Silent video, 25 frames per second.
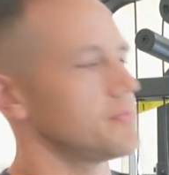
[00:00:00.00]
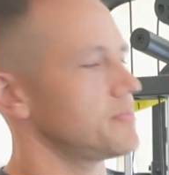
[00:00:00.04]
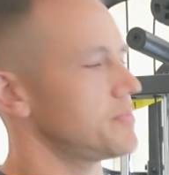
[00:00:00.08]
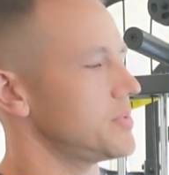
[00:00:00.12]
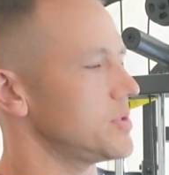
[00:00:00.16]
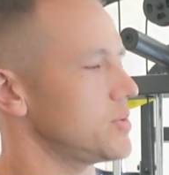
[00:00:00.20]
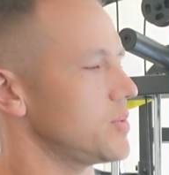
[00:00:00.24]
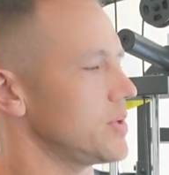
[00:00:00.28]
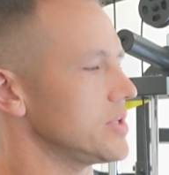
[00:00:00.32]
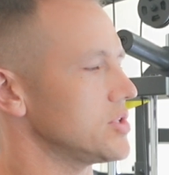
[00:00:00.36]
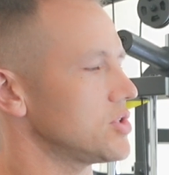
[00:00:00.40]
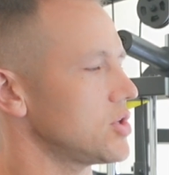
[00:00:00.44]

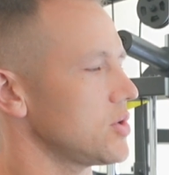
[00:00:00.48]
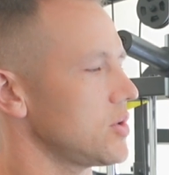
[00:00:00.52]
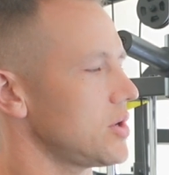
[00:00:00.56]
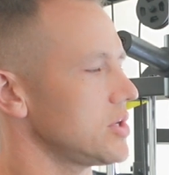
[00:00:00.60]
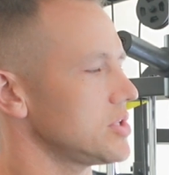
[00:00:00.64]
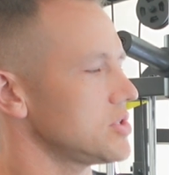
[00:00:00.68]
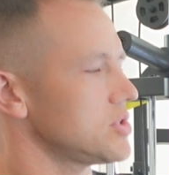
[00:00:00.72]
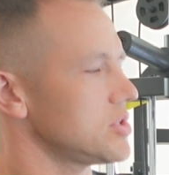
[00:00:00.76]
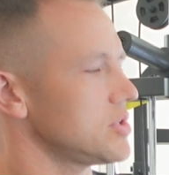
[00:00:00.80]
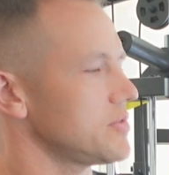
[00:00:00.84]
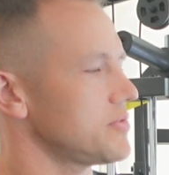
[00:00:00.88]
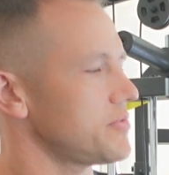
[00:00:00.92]
between
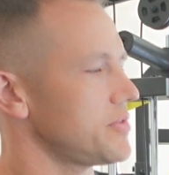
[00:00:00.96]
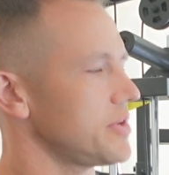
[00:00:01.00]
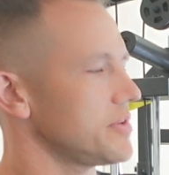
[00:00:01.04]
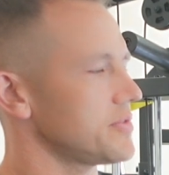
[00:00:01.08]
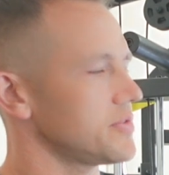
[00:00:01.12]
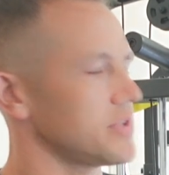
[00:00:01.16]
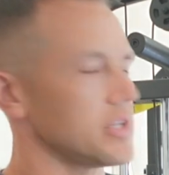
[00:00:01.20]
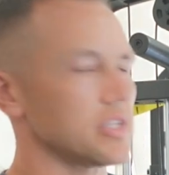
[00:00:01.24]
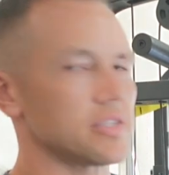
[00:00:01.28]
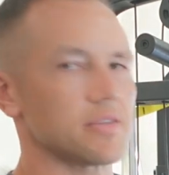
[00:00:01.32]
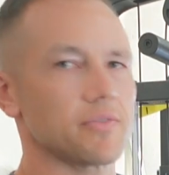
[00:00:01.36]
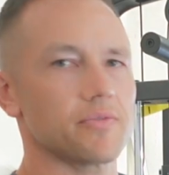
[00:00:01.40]

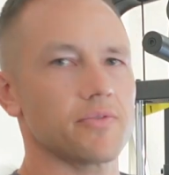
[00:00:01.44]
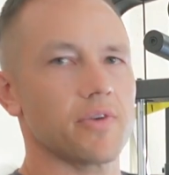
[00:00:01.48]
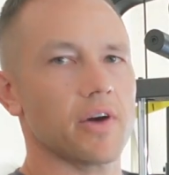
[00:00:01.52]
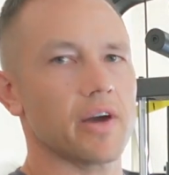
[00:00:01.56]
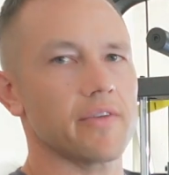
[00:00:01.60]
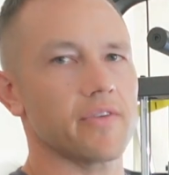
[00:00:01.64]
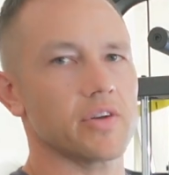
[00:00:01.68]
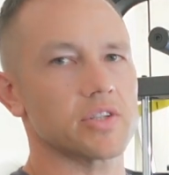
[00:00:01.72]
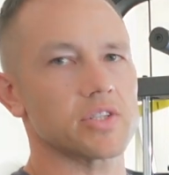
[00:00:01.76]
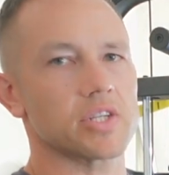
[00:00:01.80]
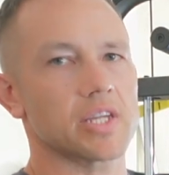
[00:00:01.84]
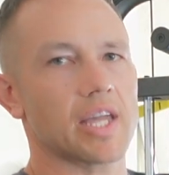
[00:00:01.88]
250 to
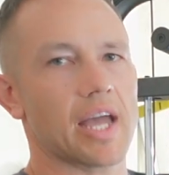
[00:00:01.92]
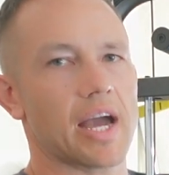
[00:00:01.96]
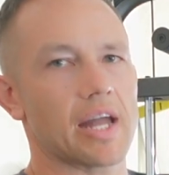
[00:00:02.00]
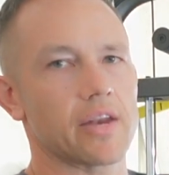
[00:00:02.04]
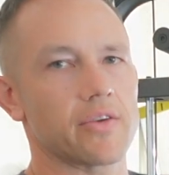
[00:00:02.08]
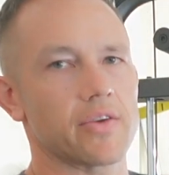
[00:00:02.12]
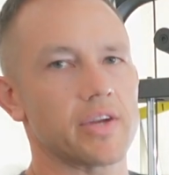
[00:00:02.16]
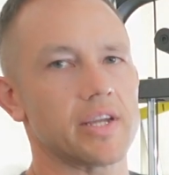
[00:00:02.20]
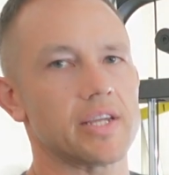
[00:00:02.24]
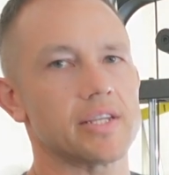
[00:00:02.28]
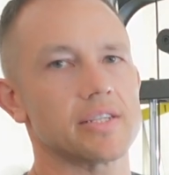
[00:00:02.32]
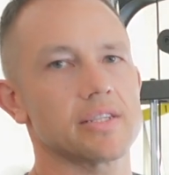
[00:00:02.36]
500
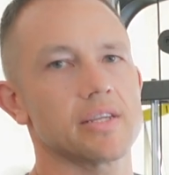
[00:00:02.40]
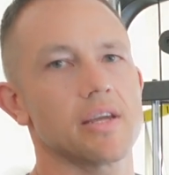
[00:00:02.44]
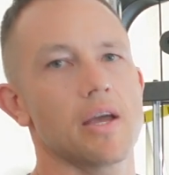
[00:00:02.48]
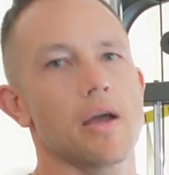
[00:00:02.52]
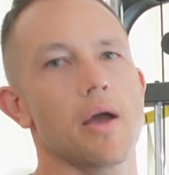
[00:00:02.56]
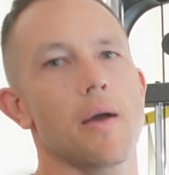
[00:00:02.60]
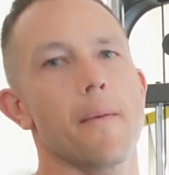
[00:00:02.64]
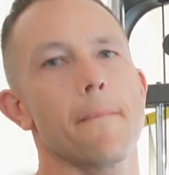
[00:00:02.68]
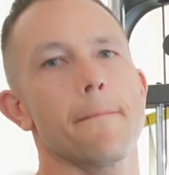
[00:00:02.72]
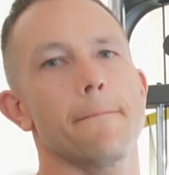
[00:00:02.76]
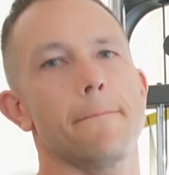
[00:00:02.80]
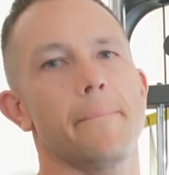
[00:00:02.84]
calories
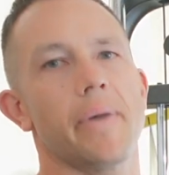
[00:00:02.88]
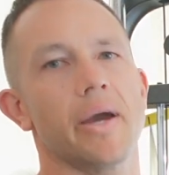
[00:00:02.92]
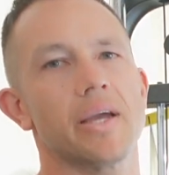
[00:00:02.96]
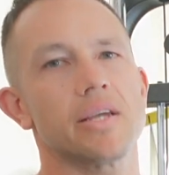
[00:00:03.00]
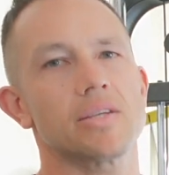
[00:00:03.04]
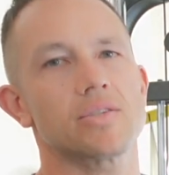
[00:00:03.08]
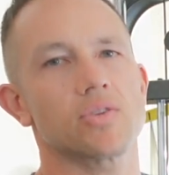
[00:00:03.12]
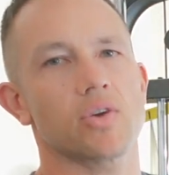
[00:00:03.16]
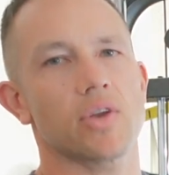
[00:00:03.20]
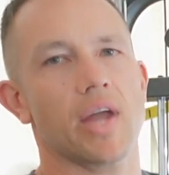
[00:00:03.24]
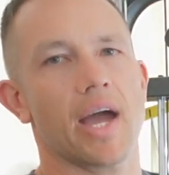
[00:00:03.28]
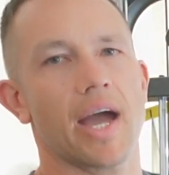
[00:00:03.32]

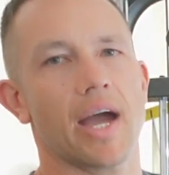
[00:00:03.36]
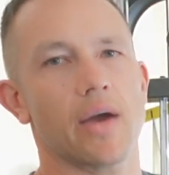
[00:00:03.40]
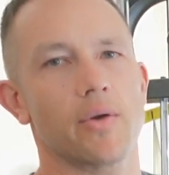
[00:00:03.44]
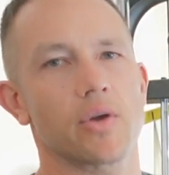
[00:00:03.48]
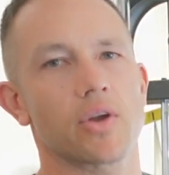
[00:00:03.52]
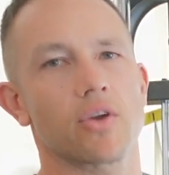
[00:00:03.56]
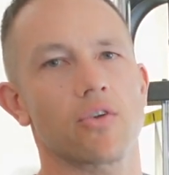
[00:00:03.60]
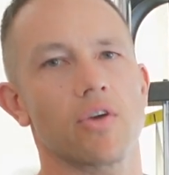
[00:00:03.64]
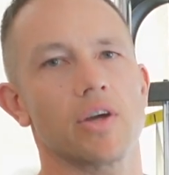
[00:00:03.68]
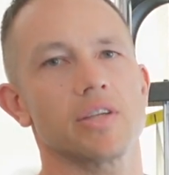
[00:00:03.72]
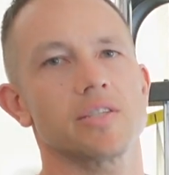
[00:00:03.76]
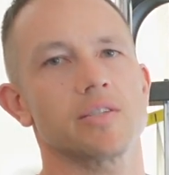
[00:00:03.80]
based on how
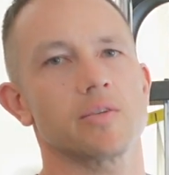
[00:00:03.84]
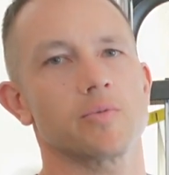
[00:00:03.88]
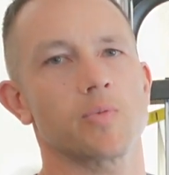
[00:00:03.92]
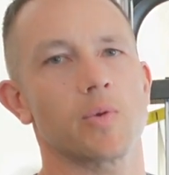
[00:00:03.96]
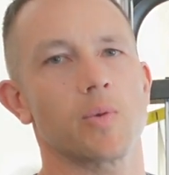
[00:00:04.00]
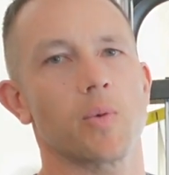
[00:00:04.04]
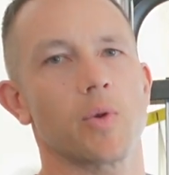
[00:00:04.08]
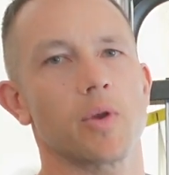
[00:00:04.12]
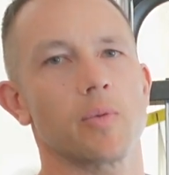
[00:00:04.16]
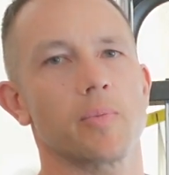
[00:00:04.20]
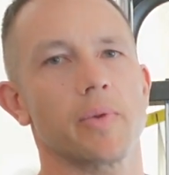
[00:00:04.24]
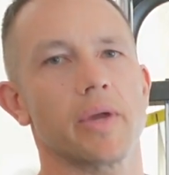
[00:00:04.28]
aggressive
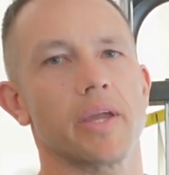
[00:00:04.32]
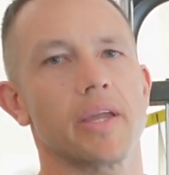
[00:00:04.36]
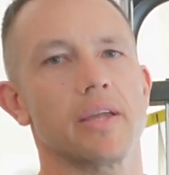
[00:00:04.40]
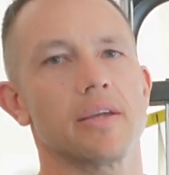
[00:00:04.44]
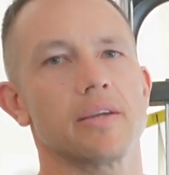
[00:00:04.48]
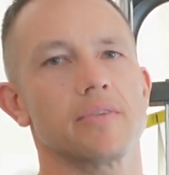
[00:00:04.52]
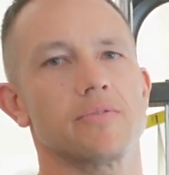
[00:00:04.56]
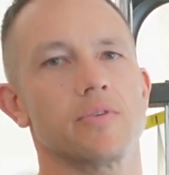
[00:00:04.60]
we want to be.